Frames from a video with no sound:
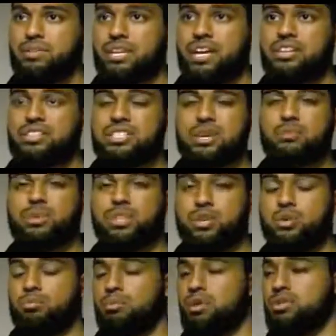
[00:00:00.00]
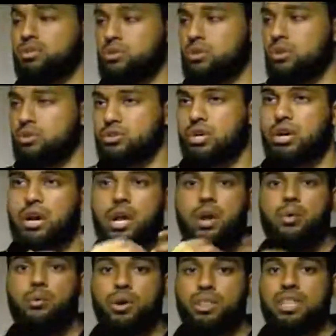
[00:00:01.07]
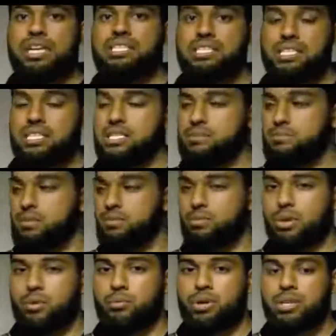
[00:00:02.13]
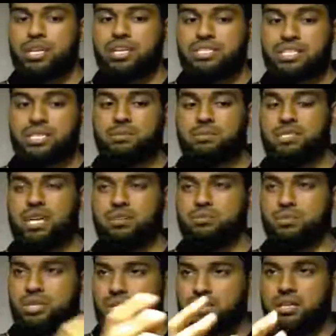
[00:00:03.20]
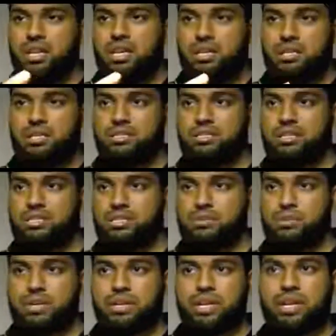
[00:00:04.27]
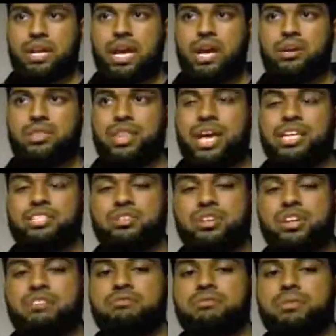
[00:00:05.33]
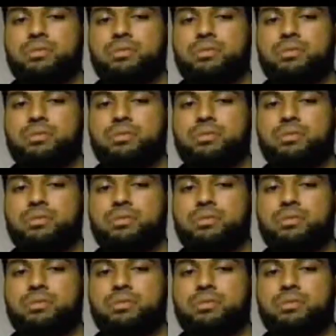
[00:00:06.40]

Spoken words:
Do they understand what their own personal goals are, where they see themselves within this system, and how that is going to